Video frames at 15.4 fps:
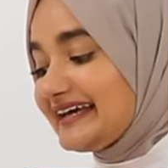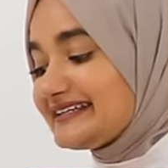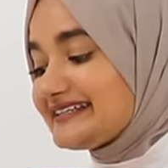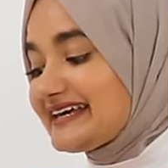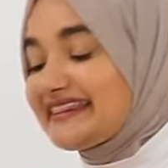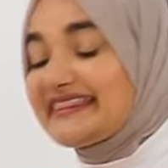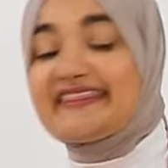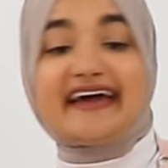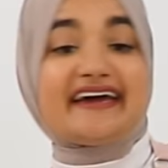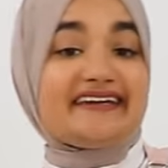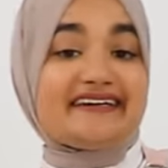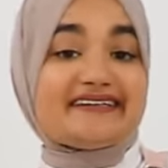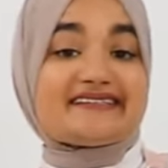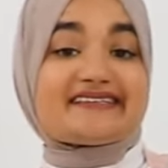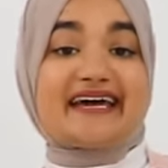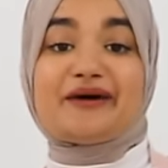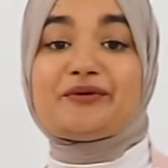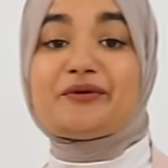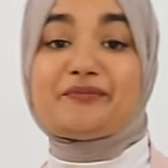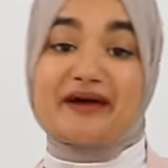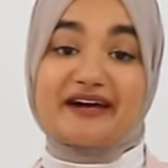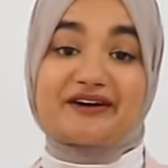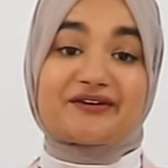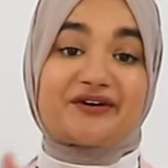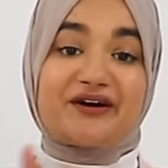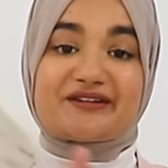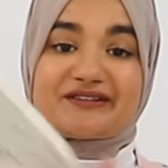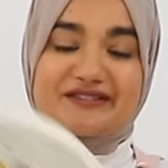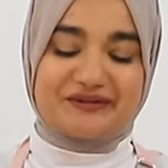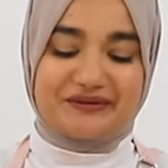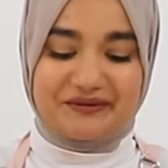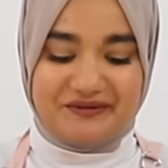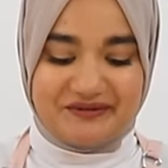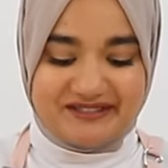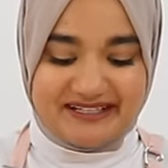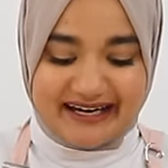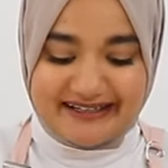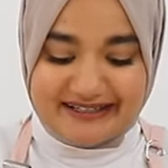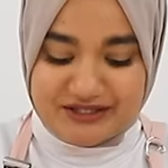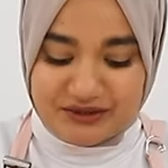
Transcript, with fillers: And that is our macarons all done.